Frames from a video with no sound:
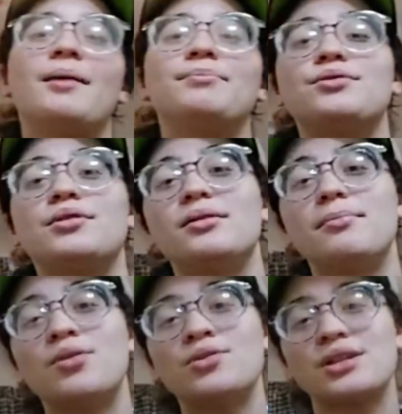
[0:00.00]
I'm doing the
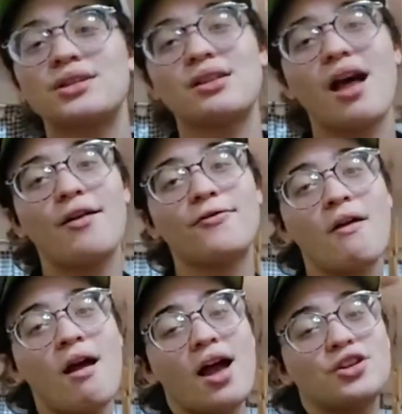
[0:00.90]
music stuff."
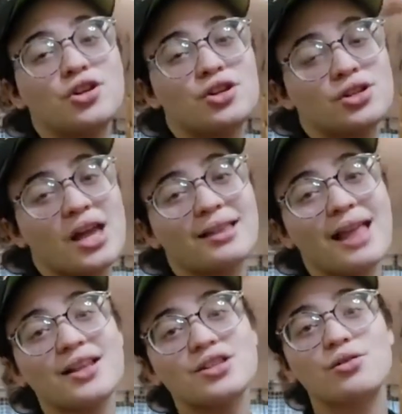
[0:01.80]
And she's just like,
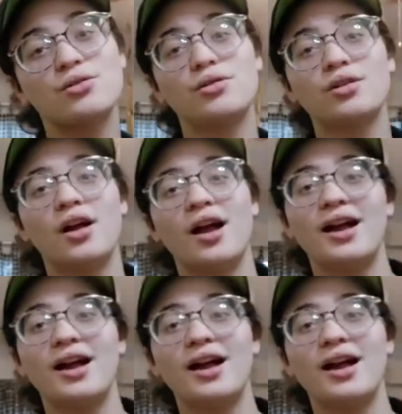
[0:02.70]
"That's cool."